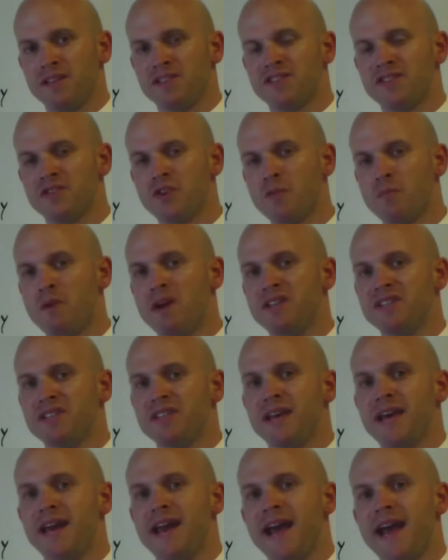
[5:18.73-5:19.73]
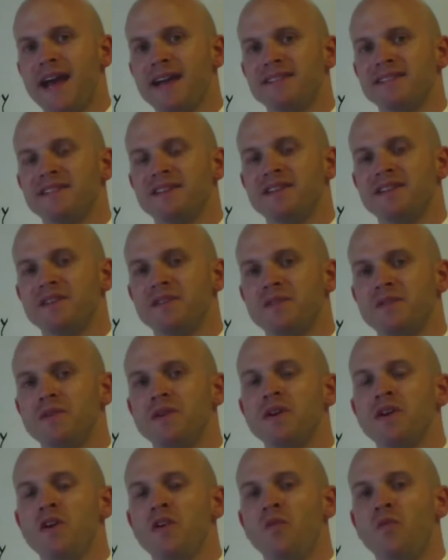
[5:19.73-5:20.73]
so much of that has to
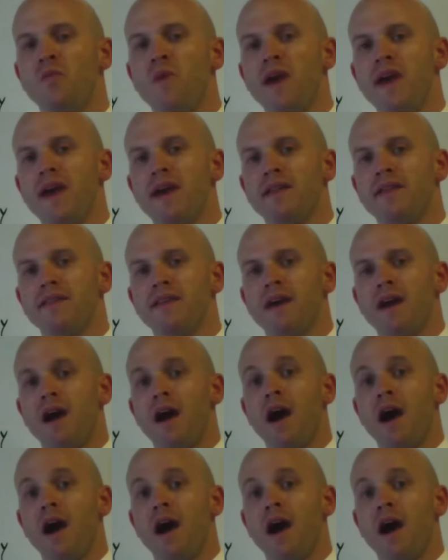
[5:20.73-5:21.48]
do with